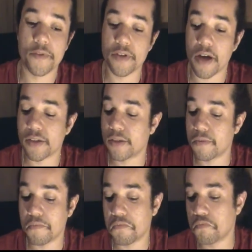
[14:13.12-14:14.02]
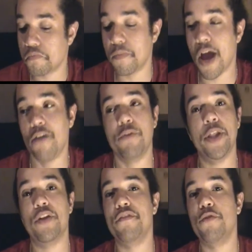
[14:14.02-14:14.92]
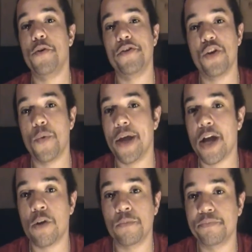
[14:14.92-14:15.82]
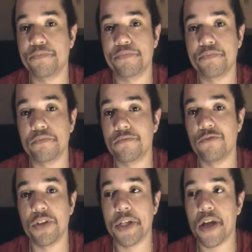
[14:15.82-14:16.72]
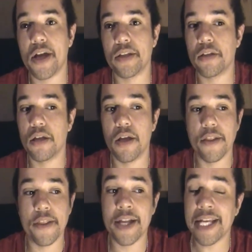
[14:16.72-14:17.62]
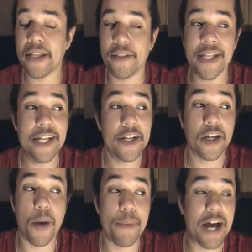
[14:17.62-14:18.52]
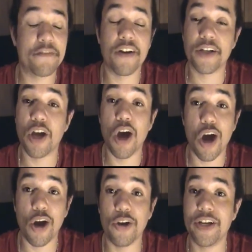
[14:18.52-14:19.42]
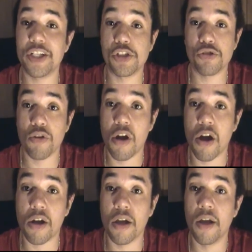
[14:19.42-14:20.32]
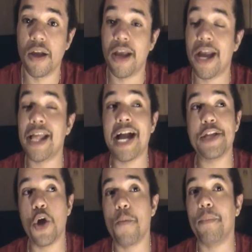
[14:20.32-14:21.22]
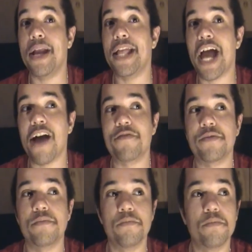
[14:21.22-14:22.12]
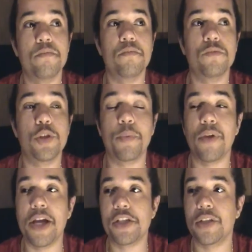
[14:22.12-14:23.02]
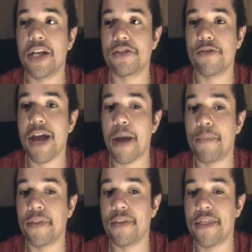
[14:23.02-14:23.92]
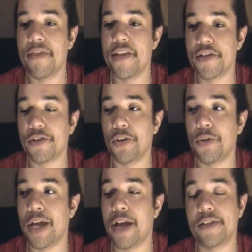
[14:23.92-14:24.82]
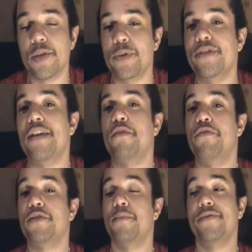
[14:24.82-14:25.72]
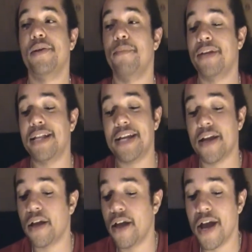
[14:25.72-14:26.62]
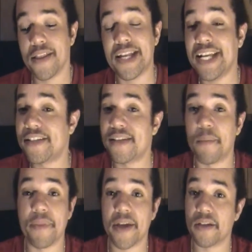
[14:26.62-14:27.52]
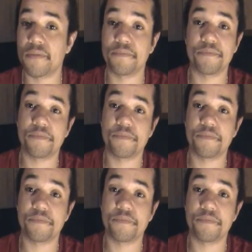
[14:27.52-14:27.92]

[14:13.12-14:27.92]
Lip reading: Sucks. Not really looking forward to No Way Out. Really not. They need to come back fucking hard and strong. And I don't mean have Triple H and Lesnar happened this early. I still want to save it for SummerSlam, but they need something,